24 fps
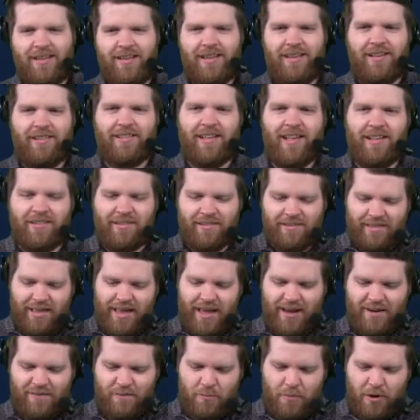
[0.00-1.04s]
He says is the
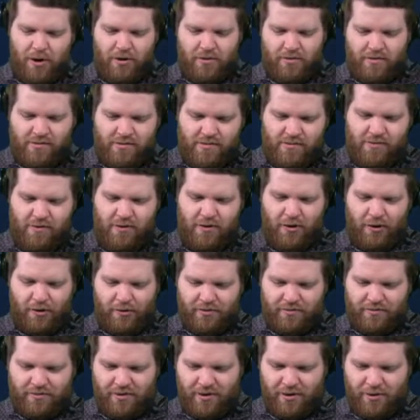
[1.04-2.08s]
head of merch. Sure.
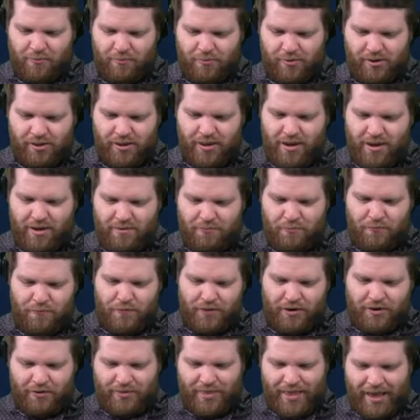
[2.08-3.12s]
So we'll
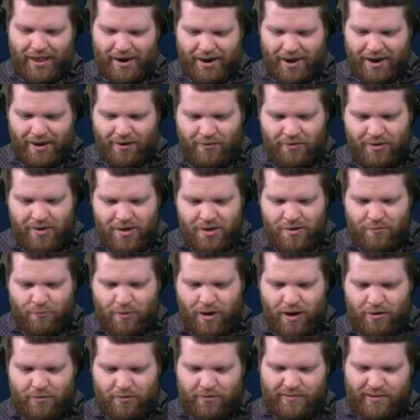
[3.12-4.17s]
figure that out.
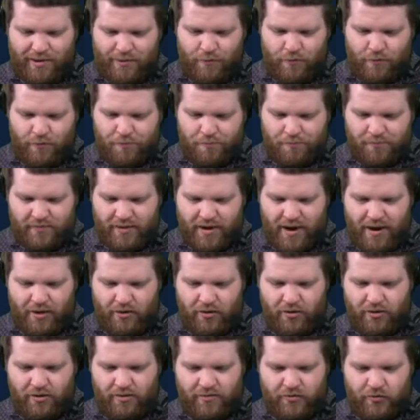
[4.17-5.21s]
Wide receiver from
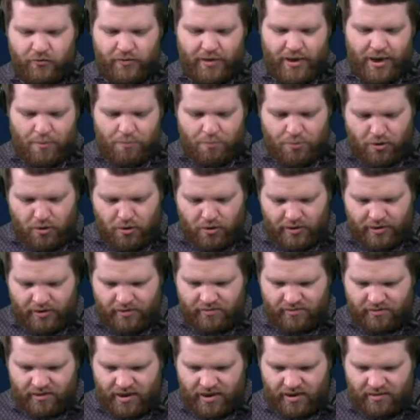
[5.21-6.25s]
Tyler, 2K Party
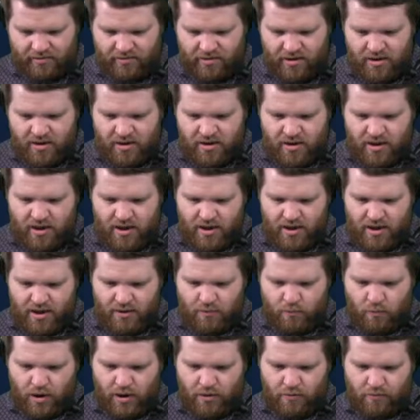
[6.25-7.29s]
says
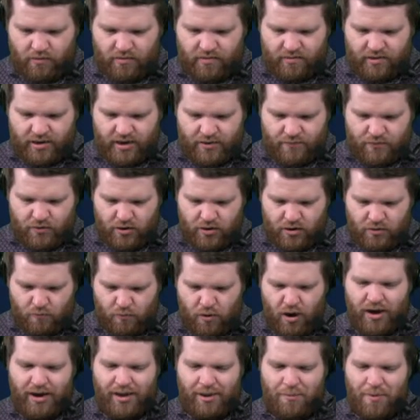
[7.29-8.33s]
wide receiver.
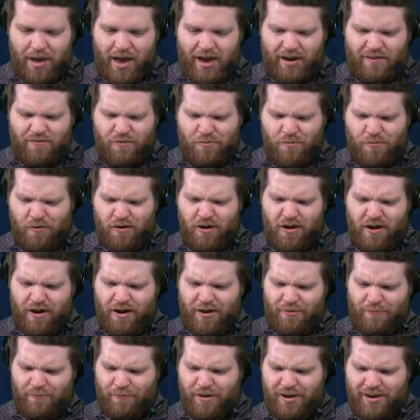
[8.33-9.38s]
Running back from
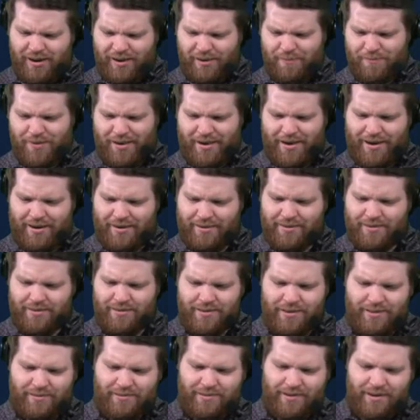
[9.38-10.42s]
Ron, running back.
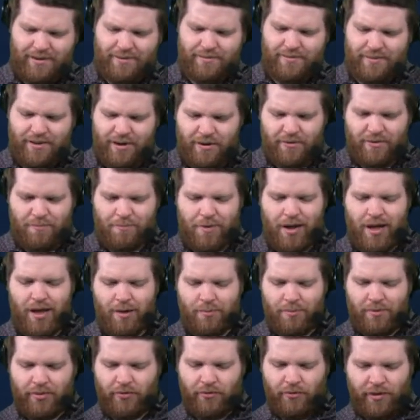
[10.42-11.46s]
That's like near the
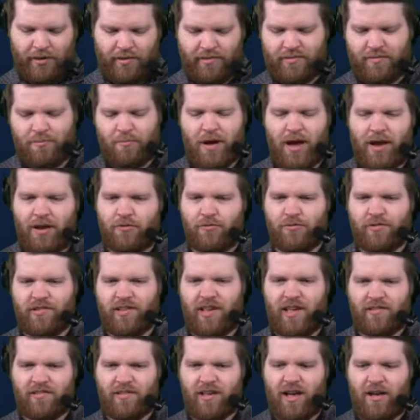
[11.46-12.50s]
bottom of the list. Michael
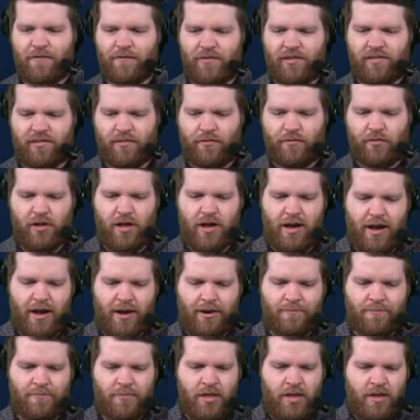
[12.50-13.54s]
says offensive
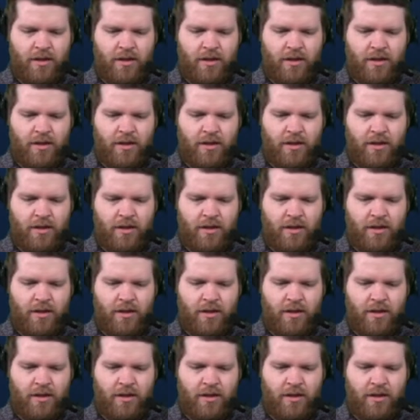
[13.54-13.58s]
line.